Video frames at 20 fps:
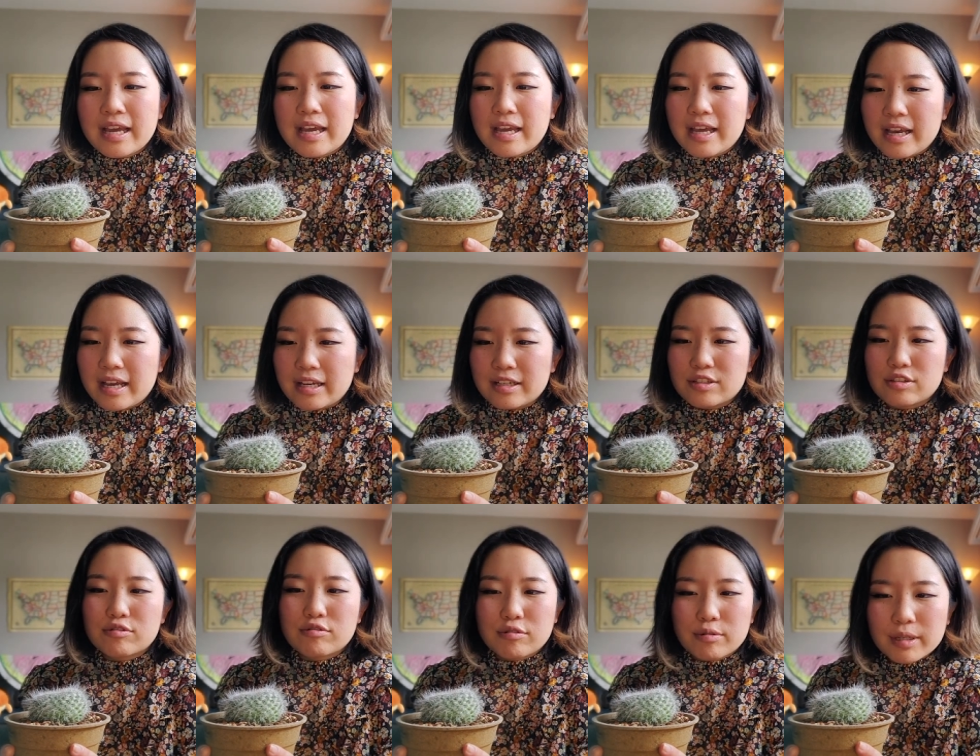and
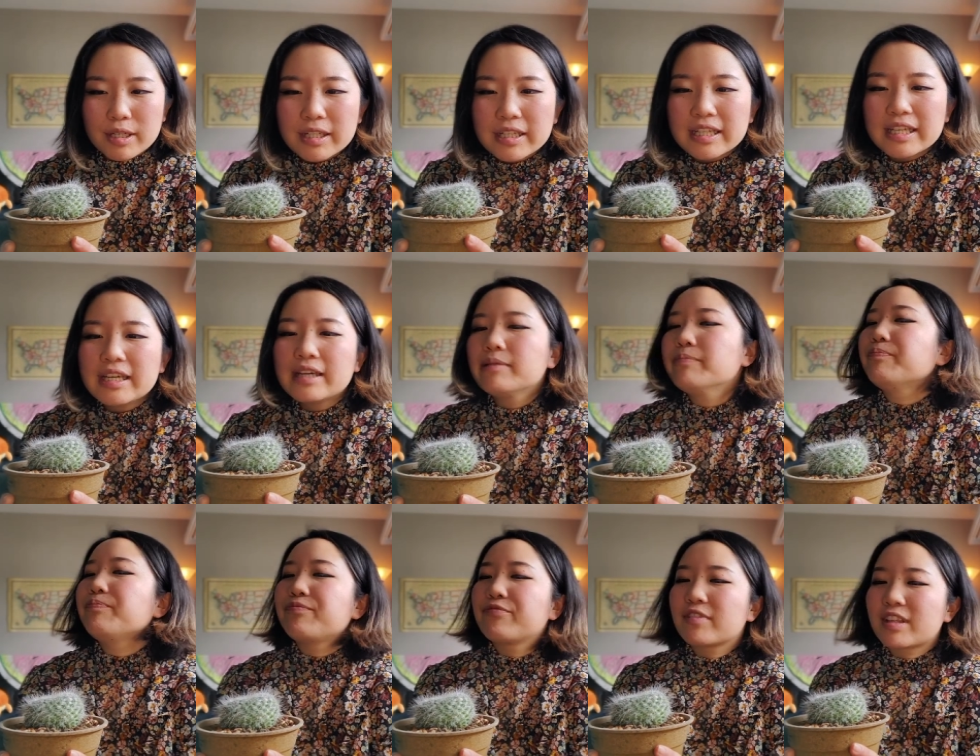quirky.
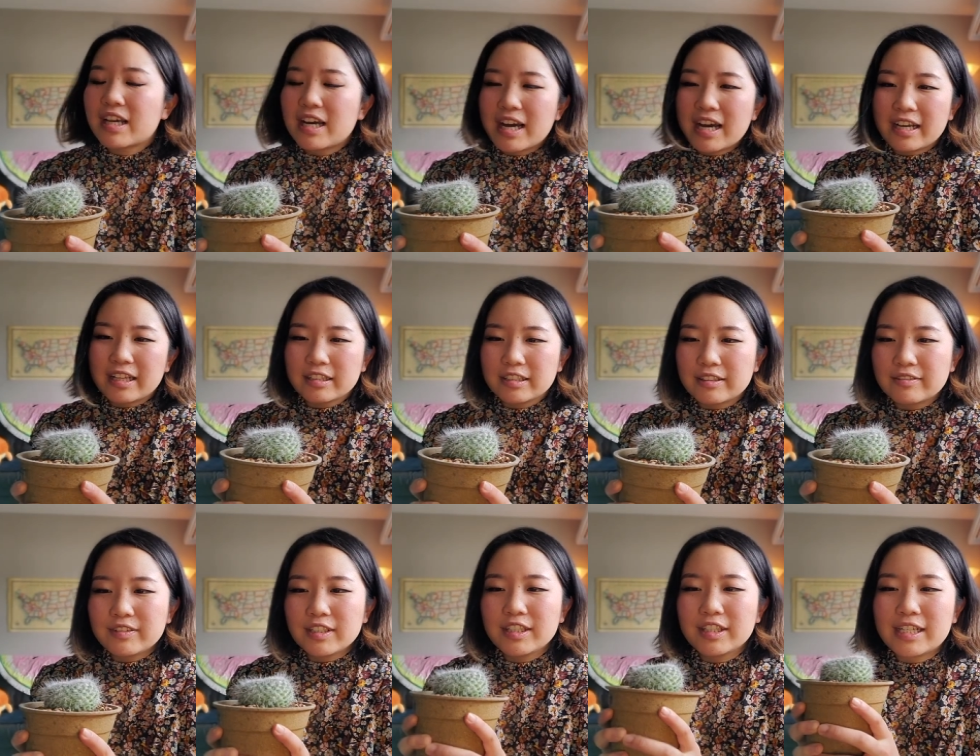I
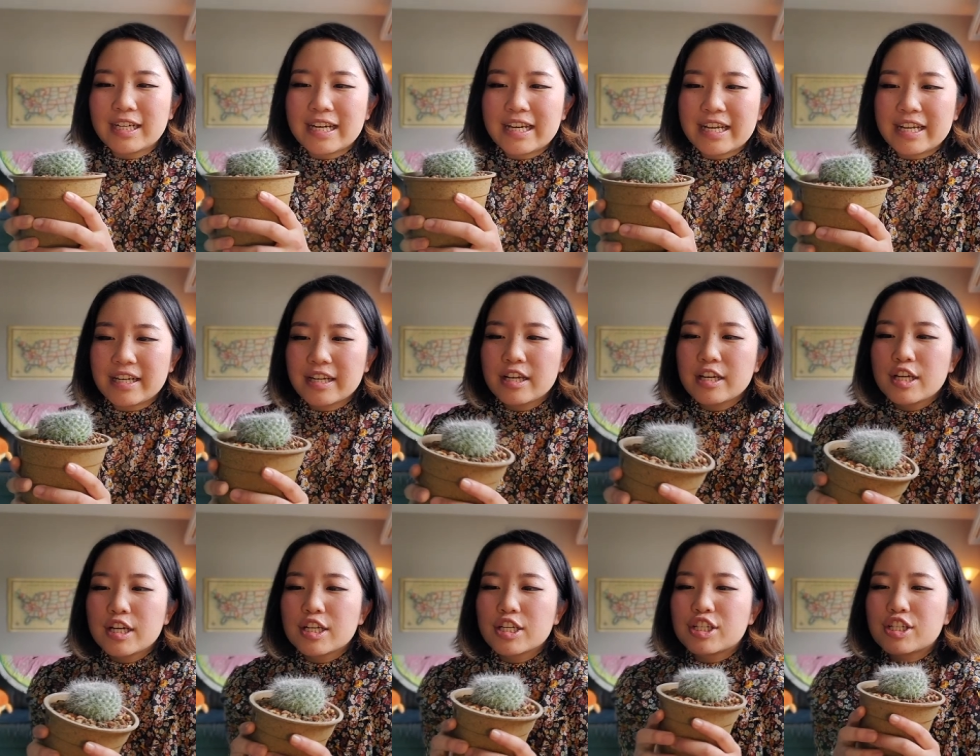love the line,
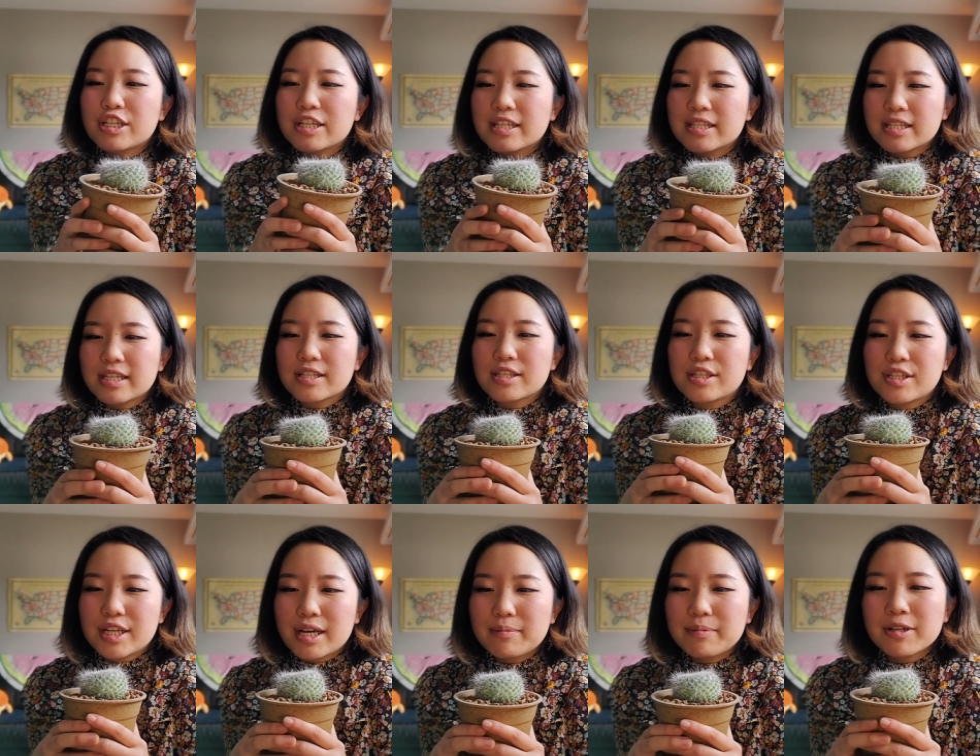she's a
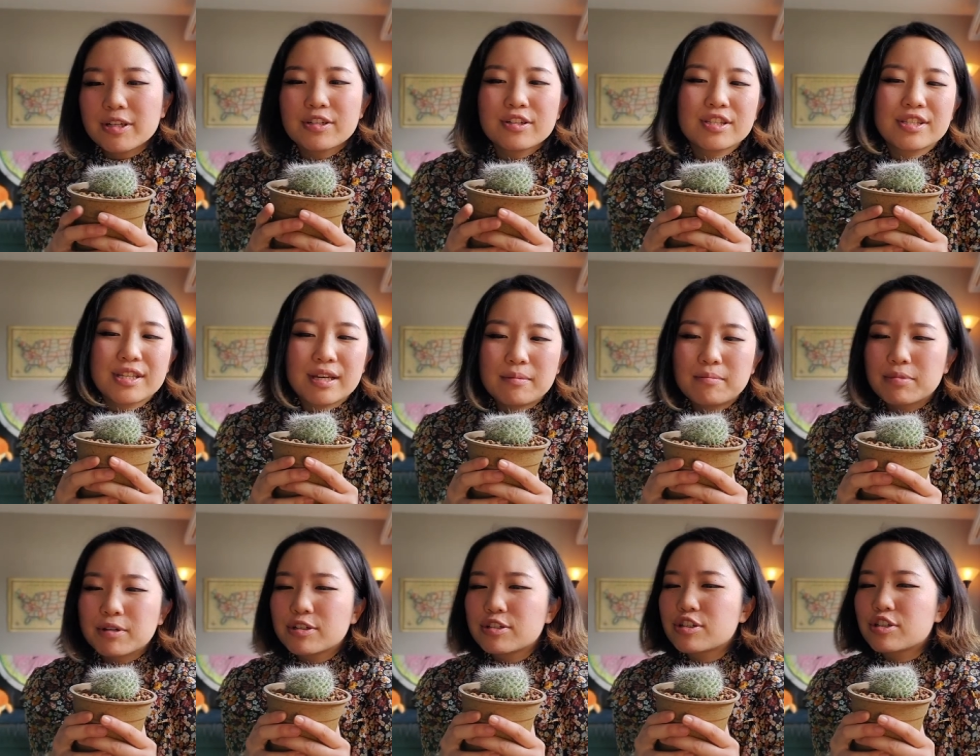stubborn,
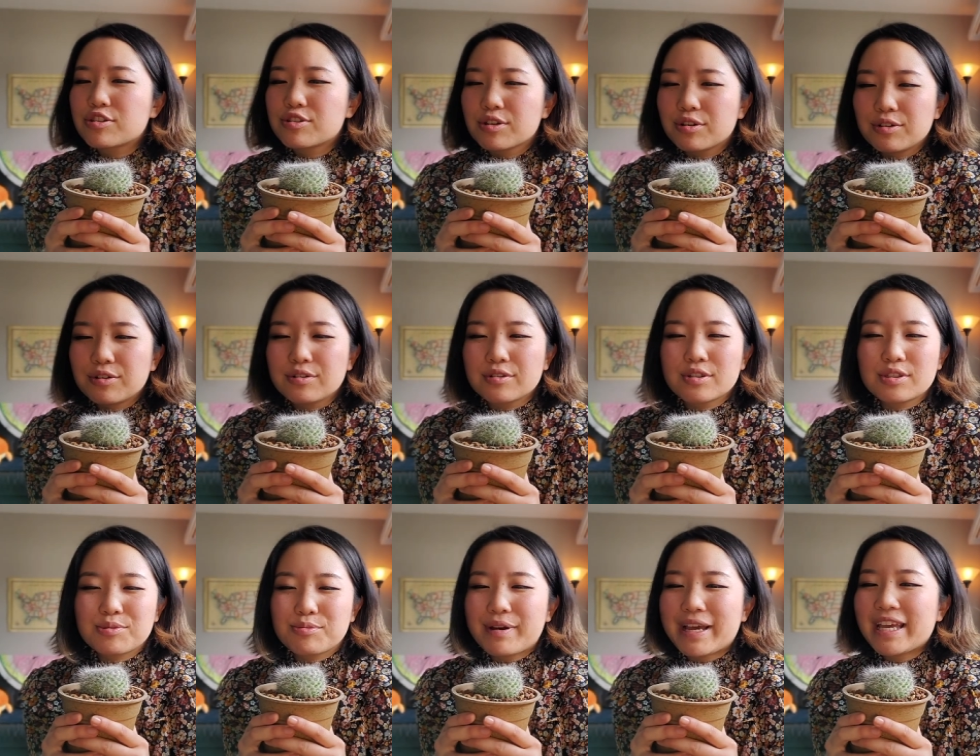sunburned soul
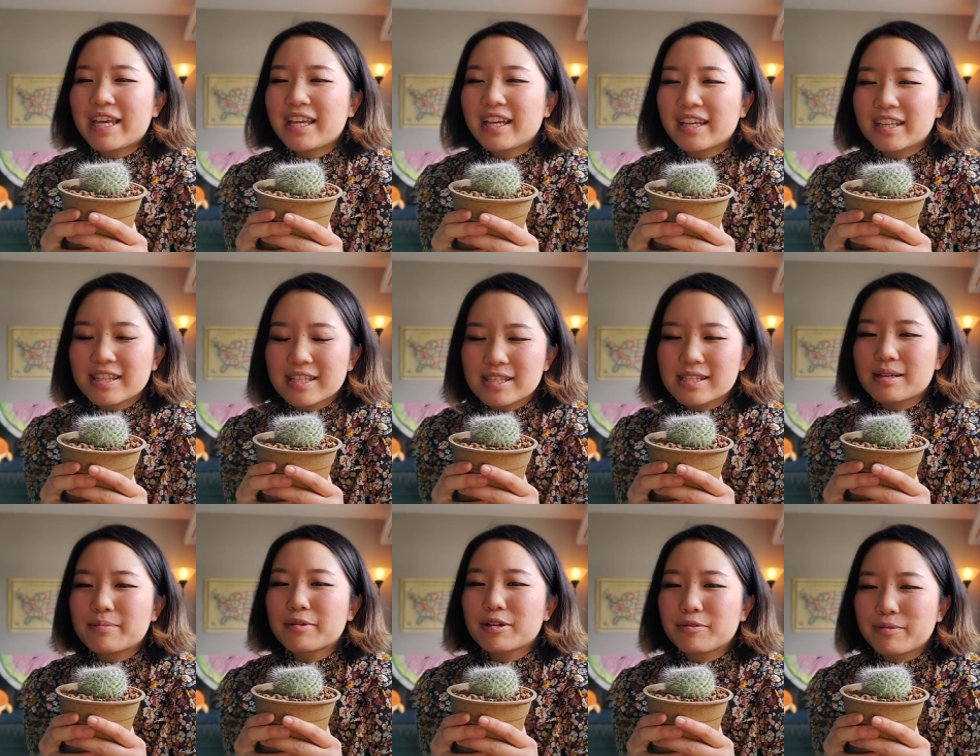swaying in the
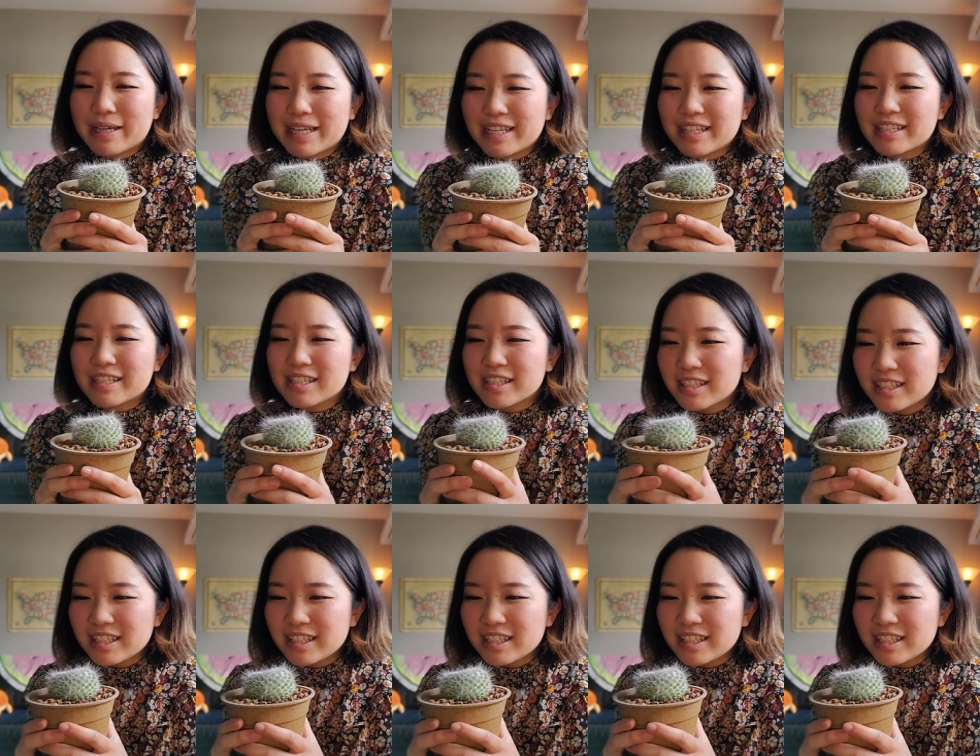summer wind.